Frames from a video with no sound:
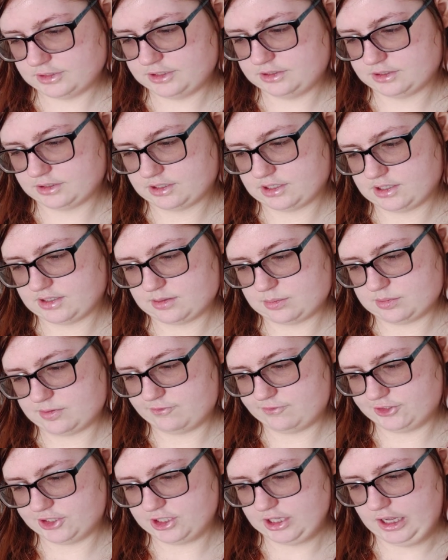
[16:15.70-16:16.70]
on the cusp
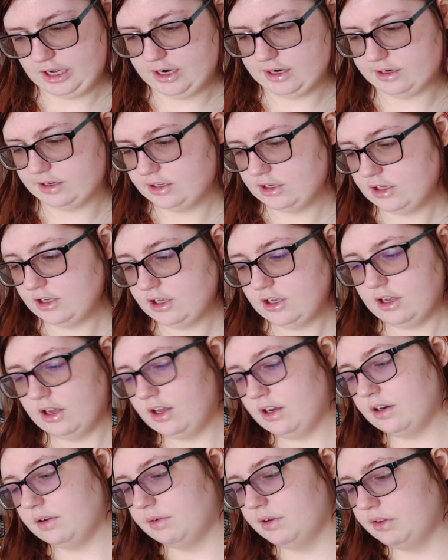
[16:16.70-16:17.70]
of July.
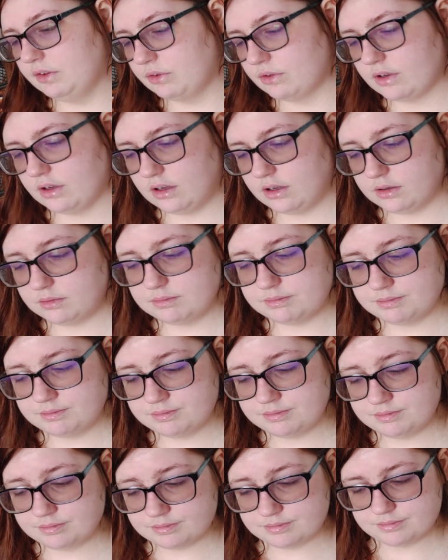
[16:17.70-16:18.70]
Anyways, um,
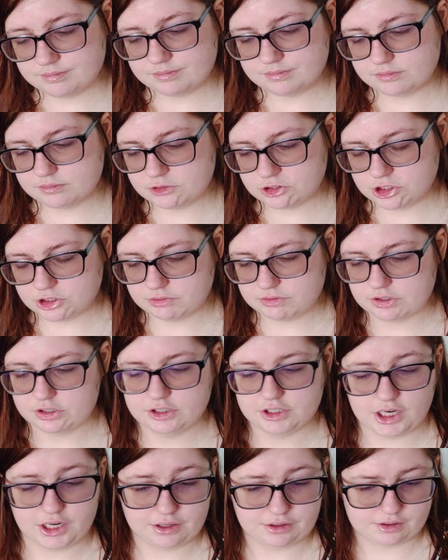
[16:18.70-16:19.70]
June
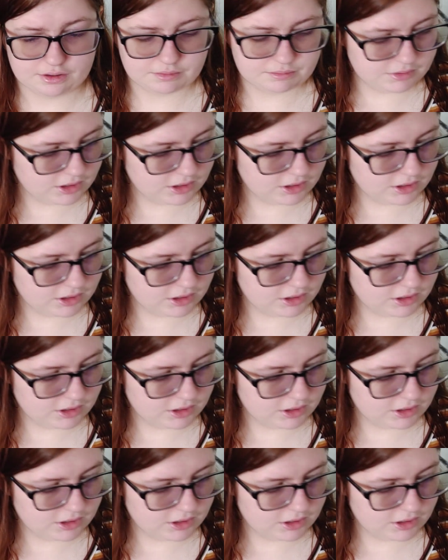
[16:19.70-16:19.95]
30th.